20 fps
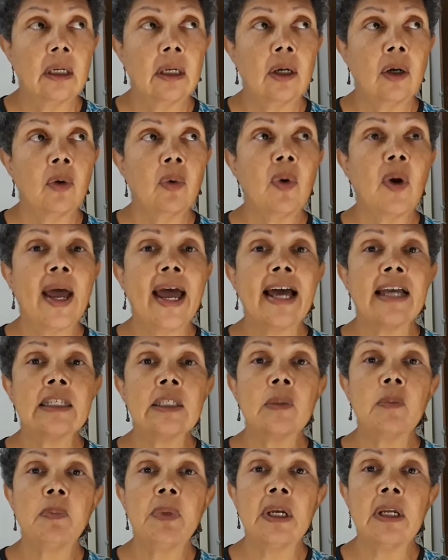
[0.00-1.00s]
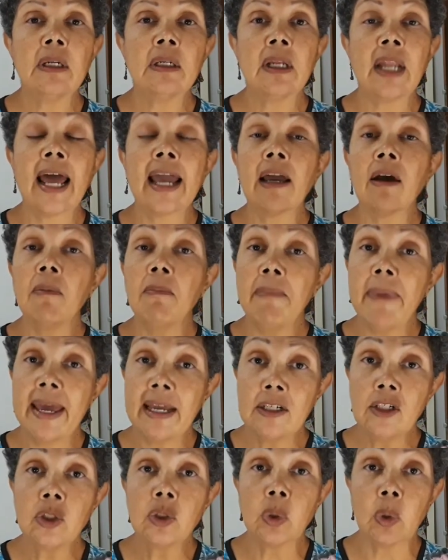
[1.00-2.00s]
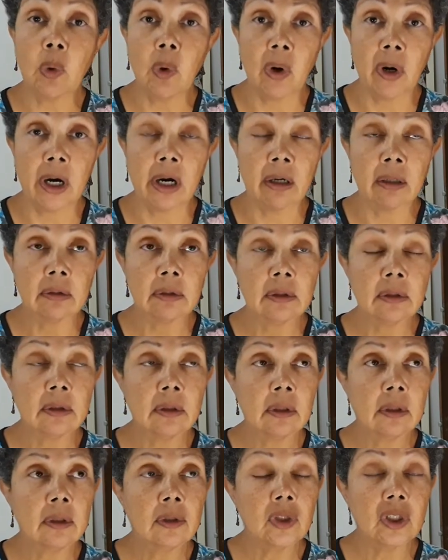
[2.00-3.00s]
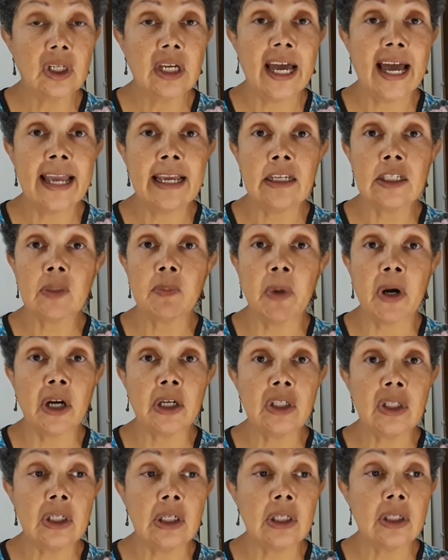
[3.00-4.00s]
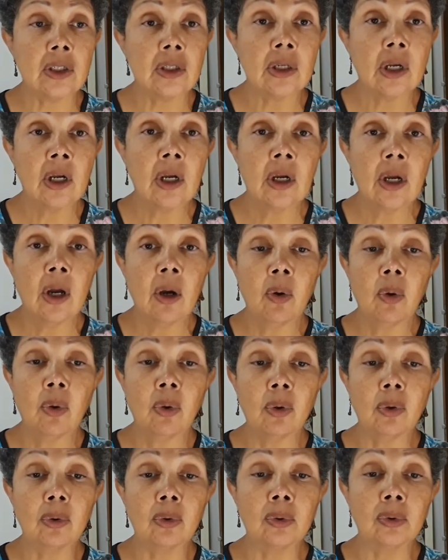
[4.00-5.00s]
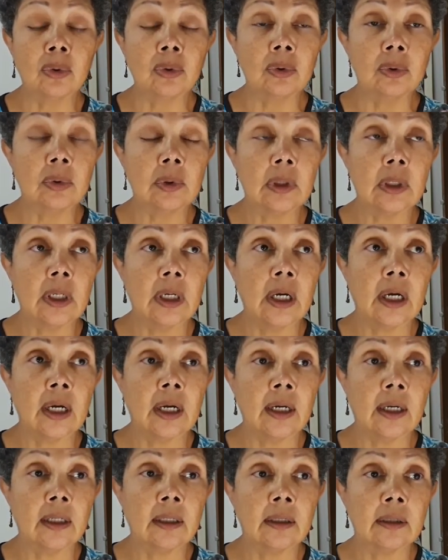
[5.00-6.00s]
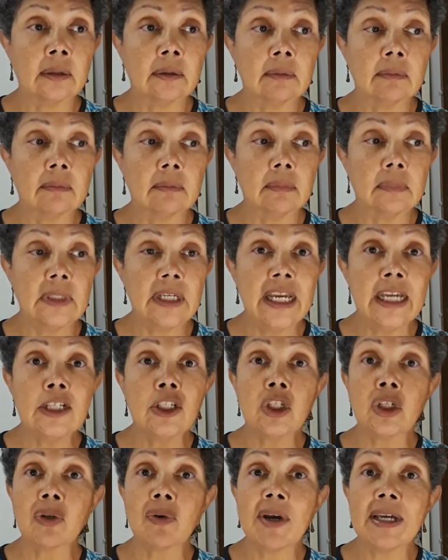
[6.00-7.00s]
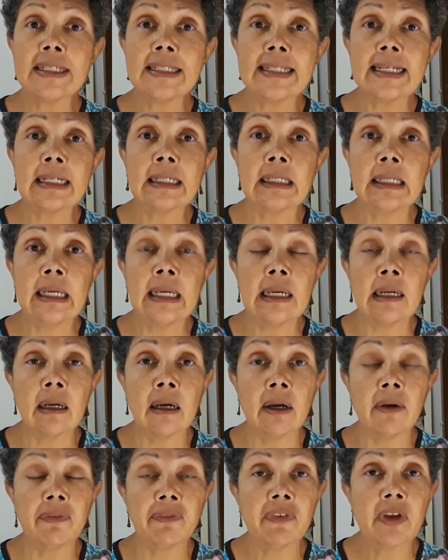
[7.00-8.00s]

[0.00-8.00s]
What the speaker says: who has been like a mentor to Caius Marcius, who, interestingly enough,